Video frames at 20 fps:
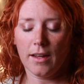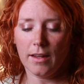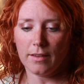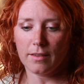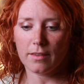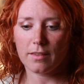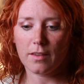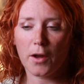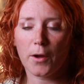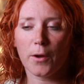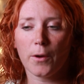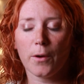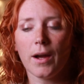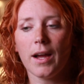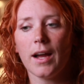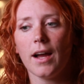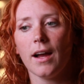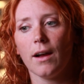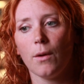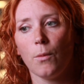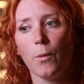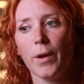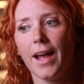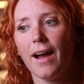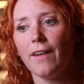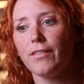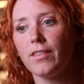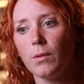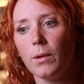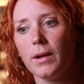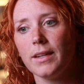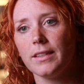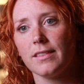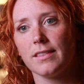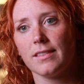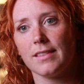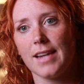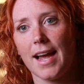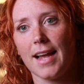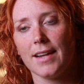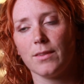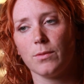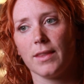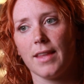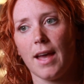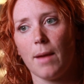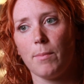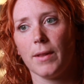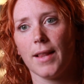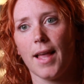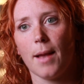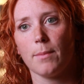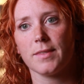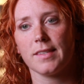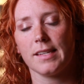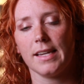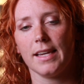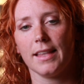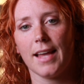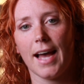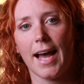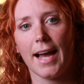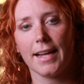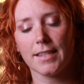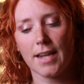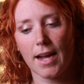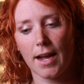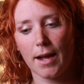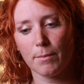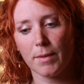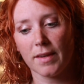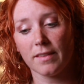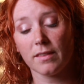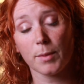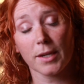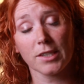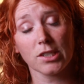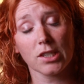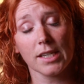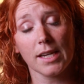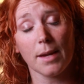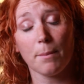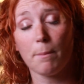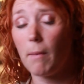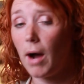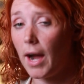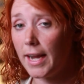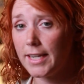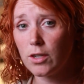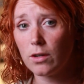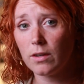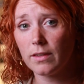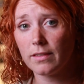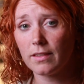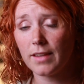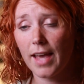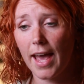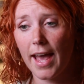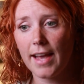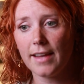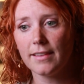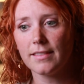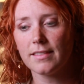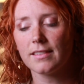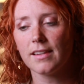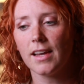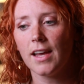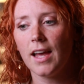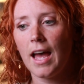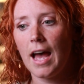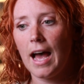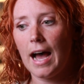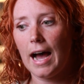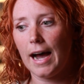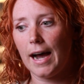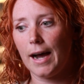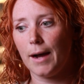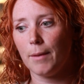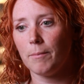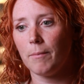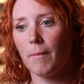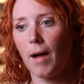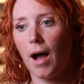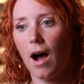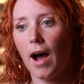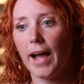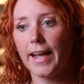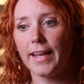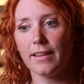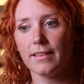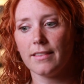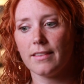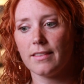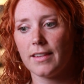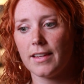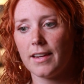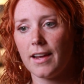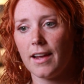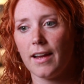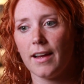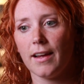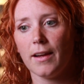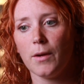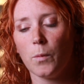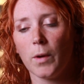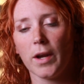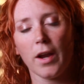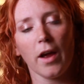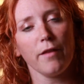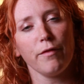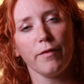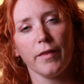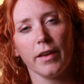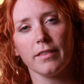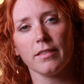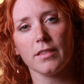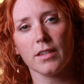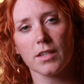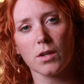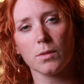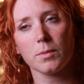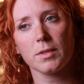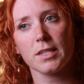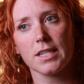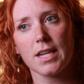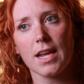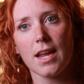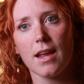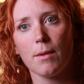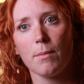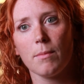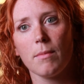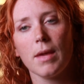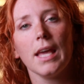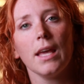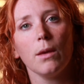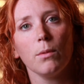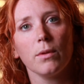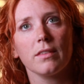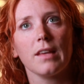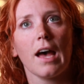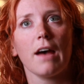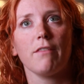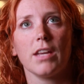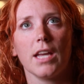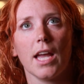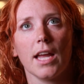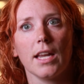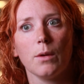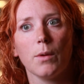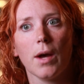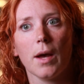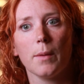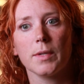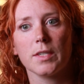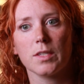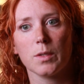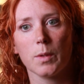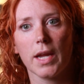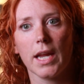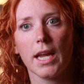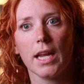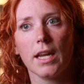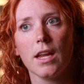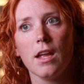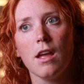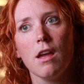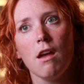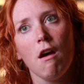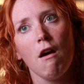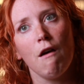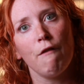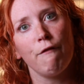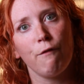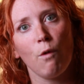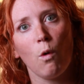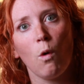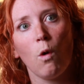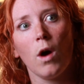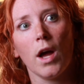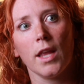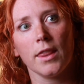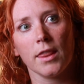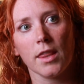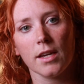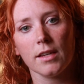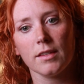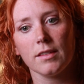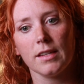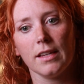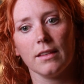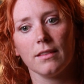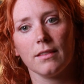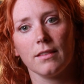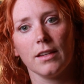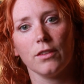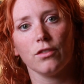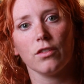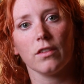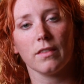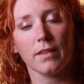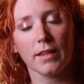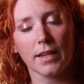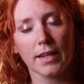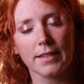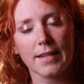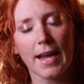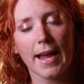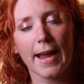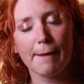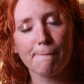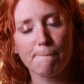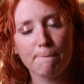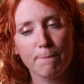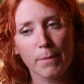So we have to understand with epilepsy that, especially in my dog's case, I consider, when I first adopted him, he was having anywhere between 4 and 13 seizures in a day.